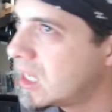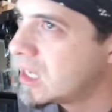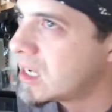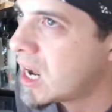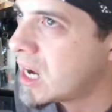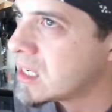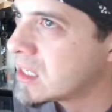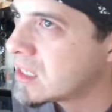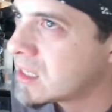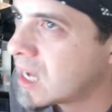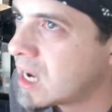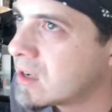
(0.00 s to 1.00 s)

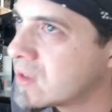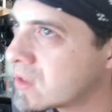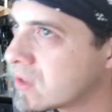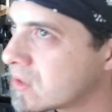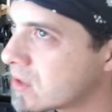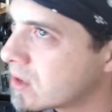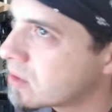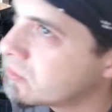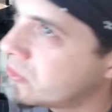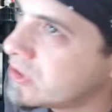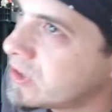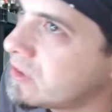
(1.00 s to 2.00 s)
9,000 or
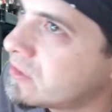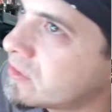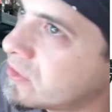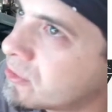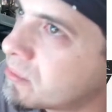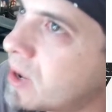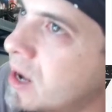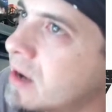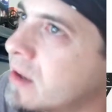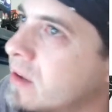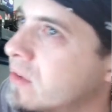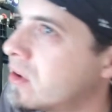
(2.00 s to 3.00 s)
something genes in your
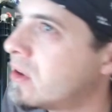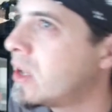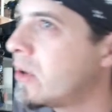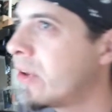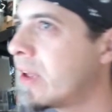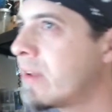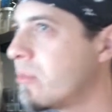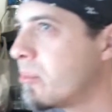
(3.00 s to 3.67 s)
body, so they would have